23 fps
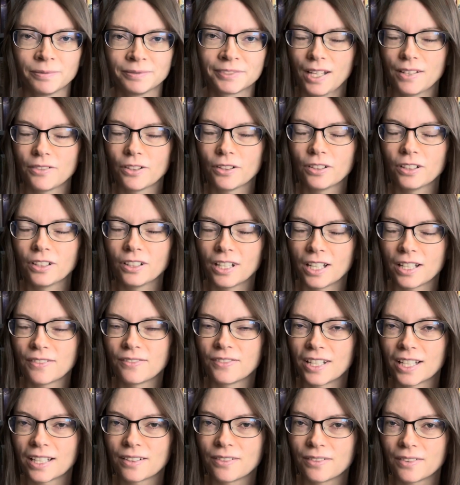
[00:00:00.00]
I've heard a lot of
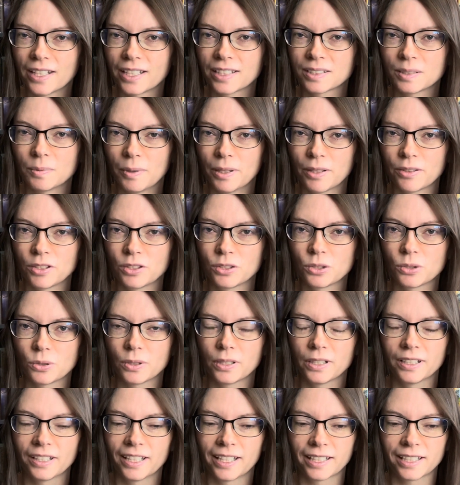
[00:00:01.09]
negative things about the
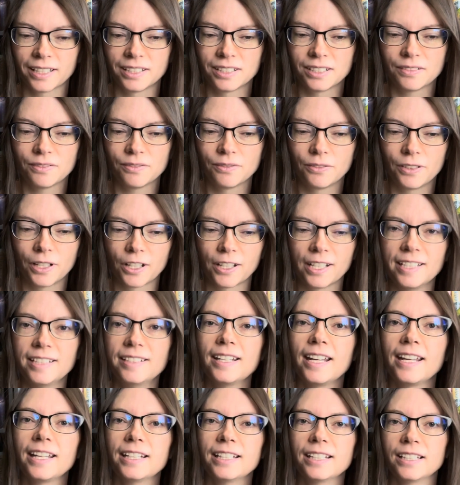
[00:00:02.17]
story, like it's very
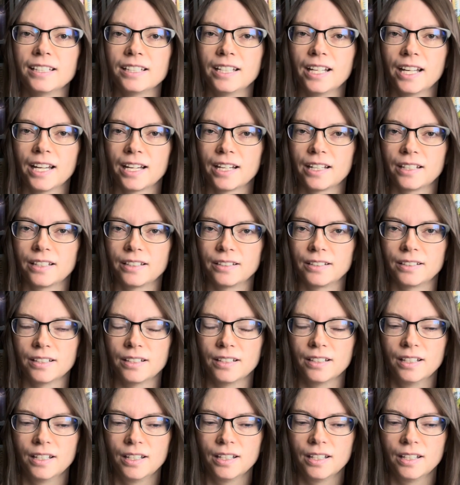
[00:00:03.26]
dated, and